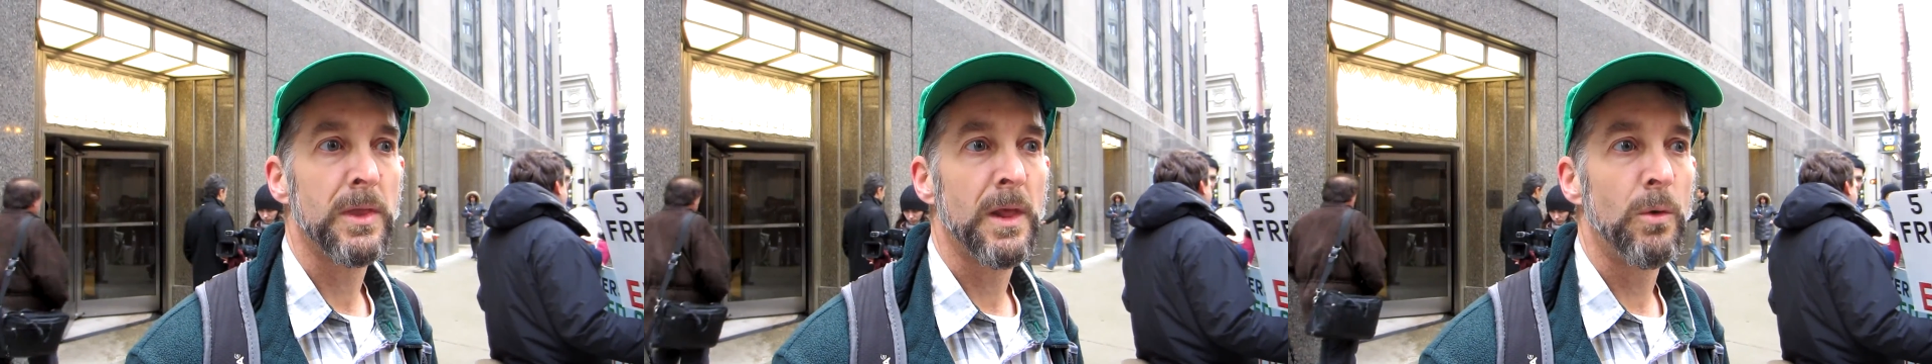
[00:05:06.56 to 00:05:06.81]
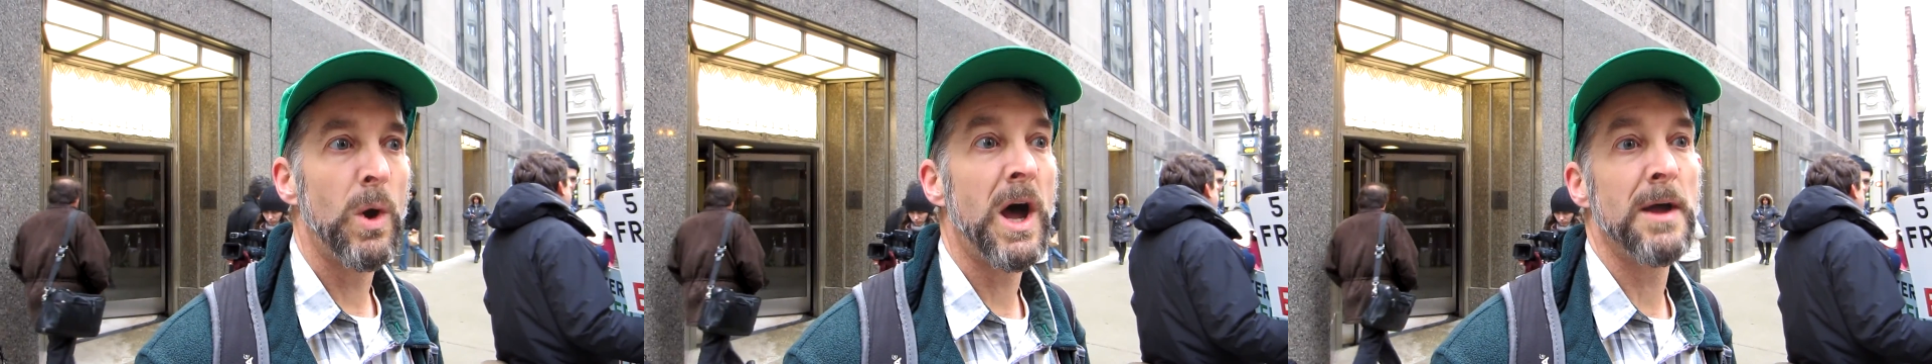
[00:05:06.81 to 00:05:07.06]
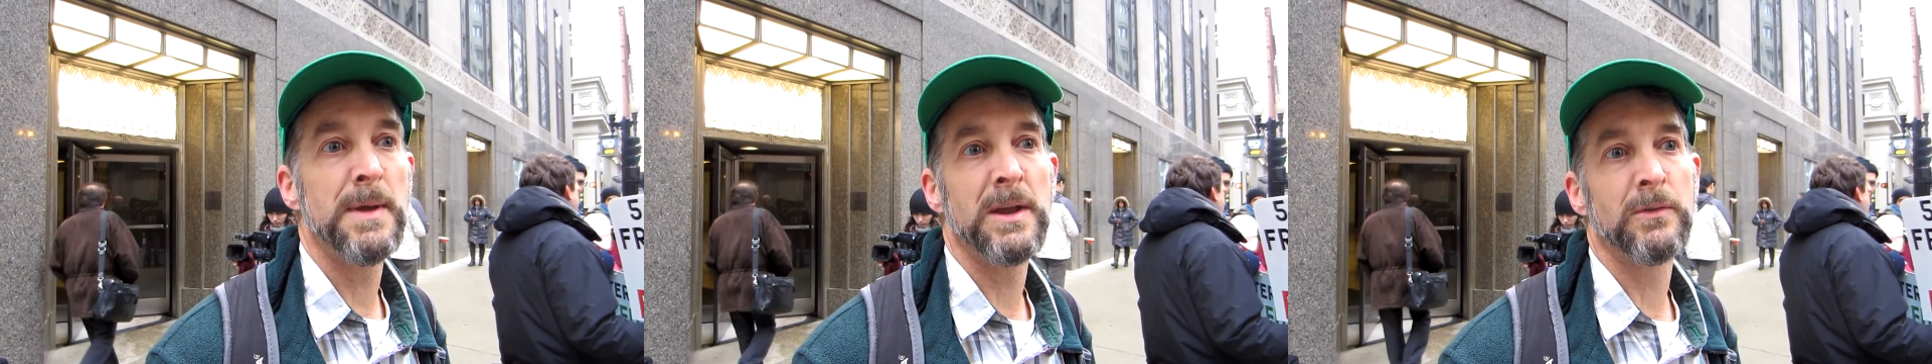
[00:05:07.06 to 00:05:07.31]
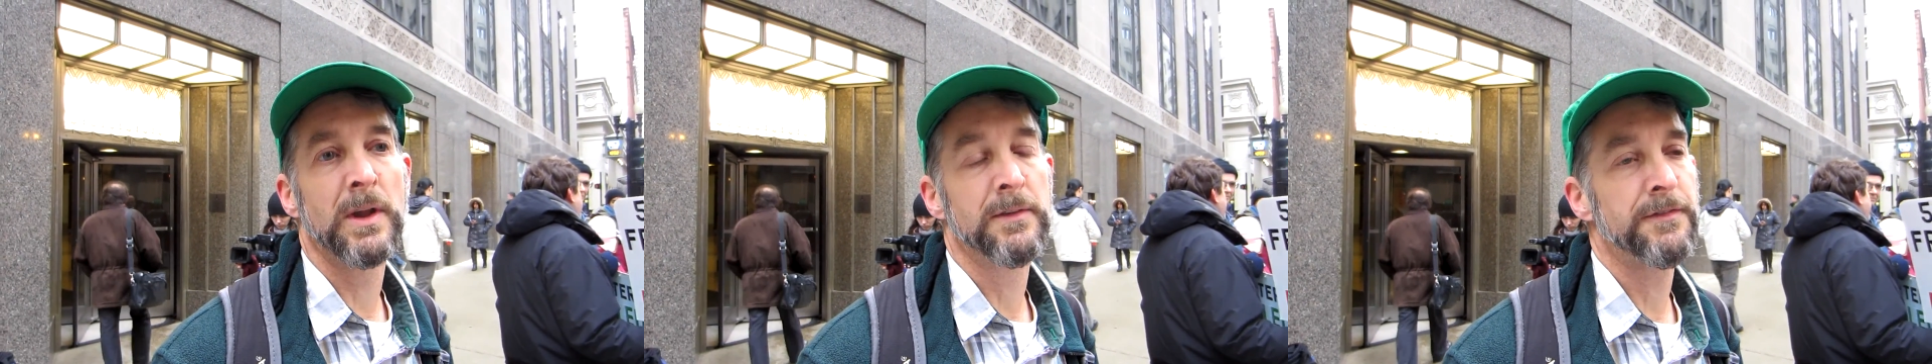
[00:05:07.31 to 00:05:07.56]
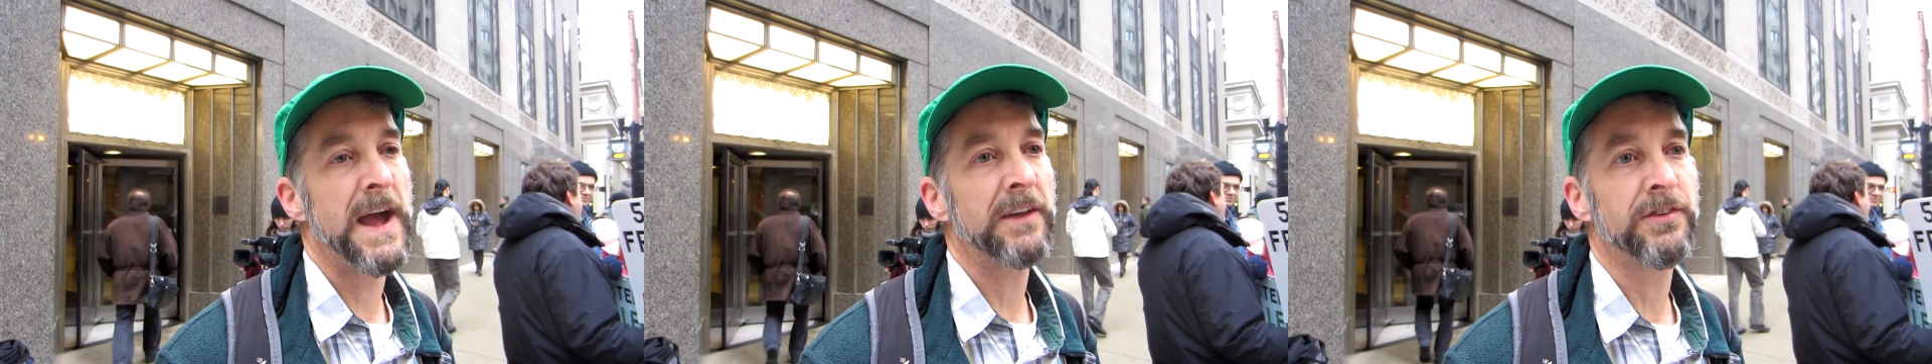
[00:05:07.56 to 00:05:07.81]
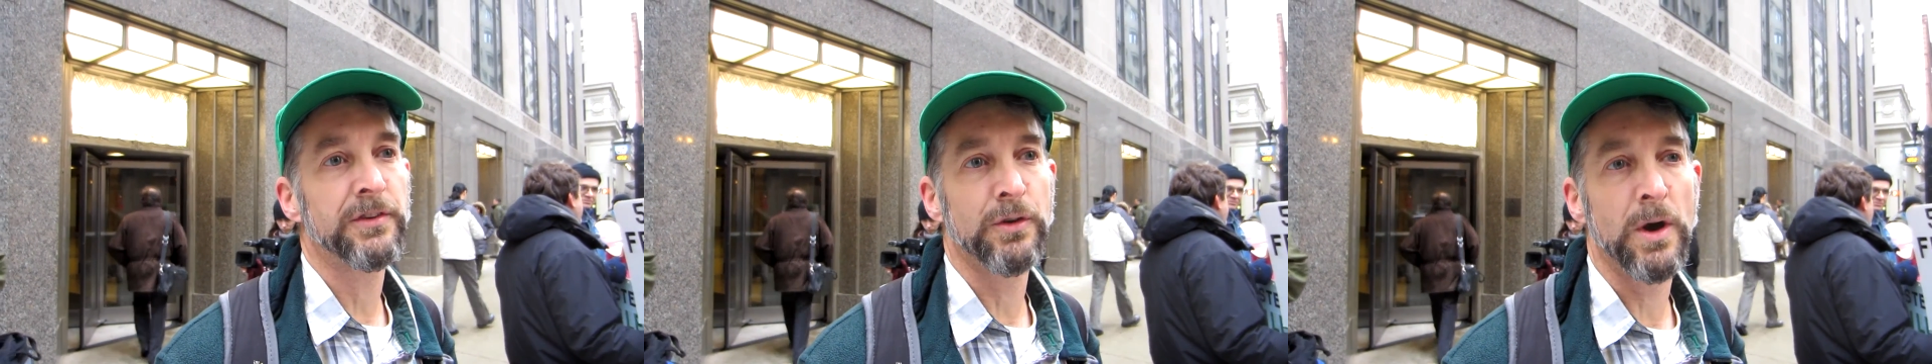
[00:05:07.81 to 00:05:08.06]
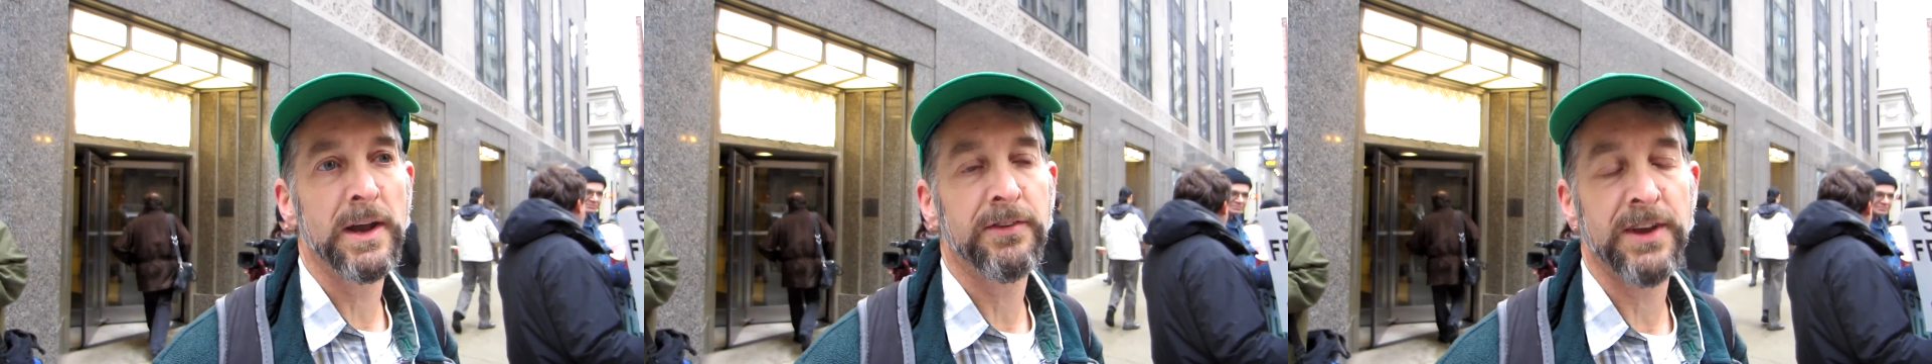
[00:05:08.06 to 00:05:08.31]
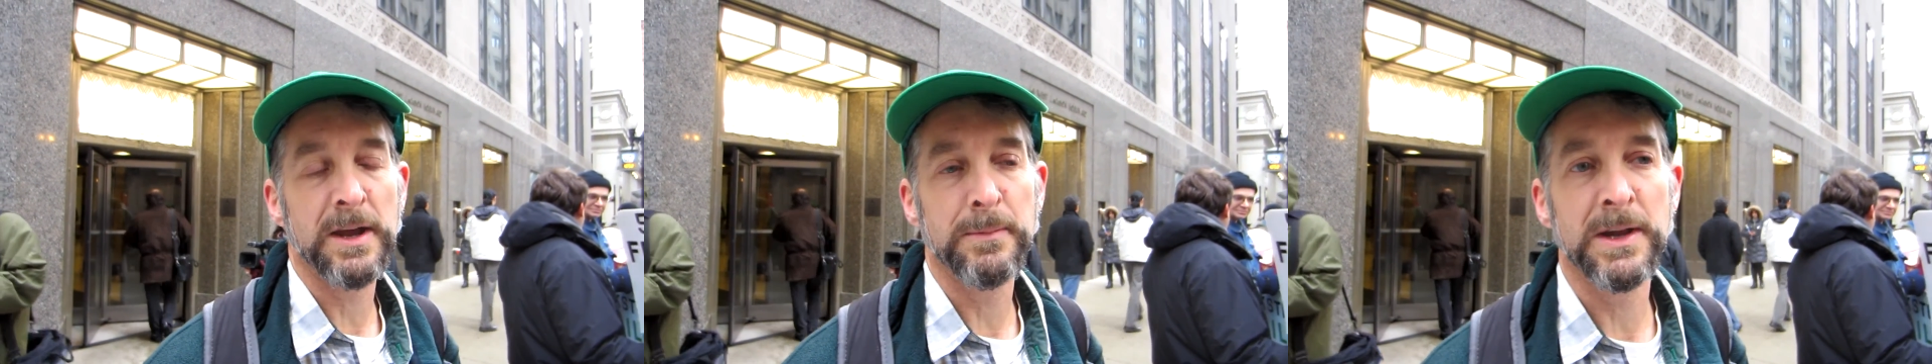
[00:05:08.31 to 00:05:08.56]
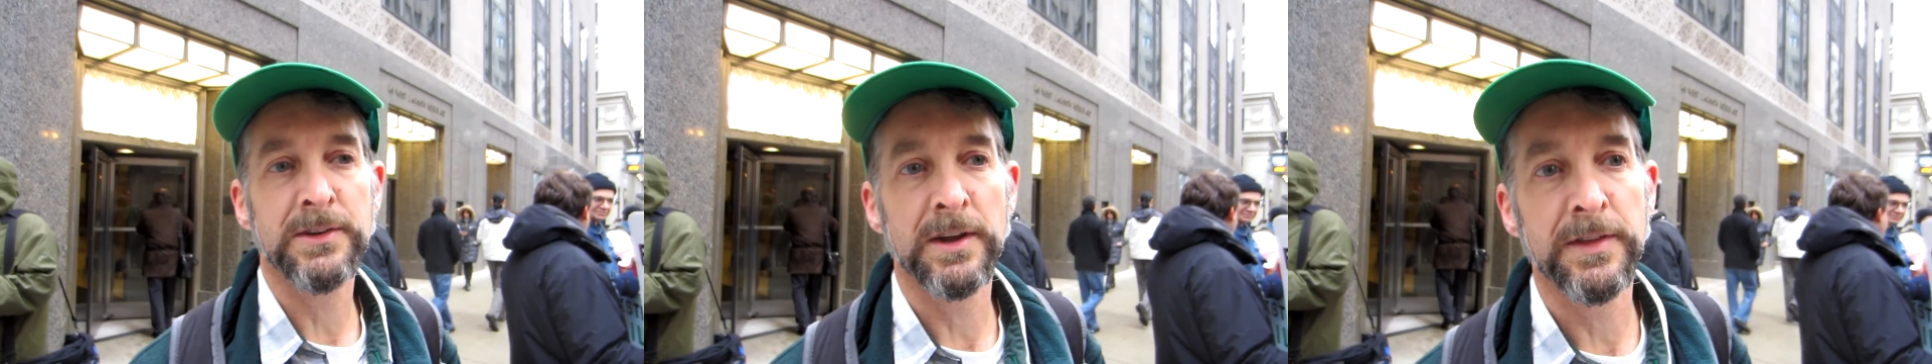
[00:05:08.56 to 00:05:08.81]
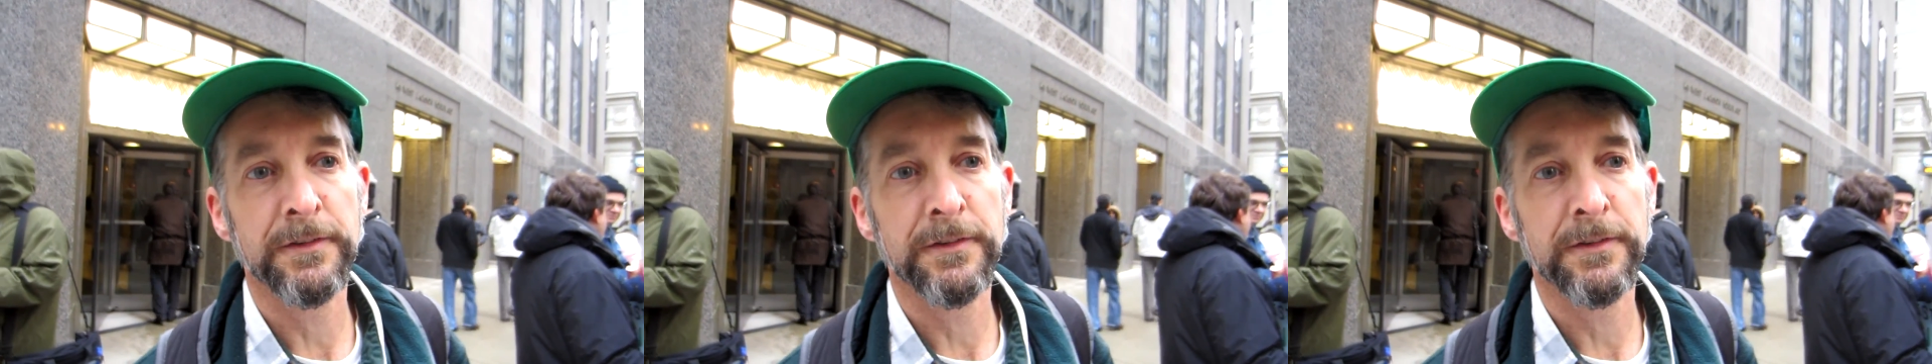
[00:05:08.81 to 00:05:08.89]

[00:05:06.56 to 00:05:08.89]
Well, I mean, the fastest growing segment of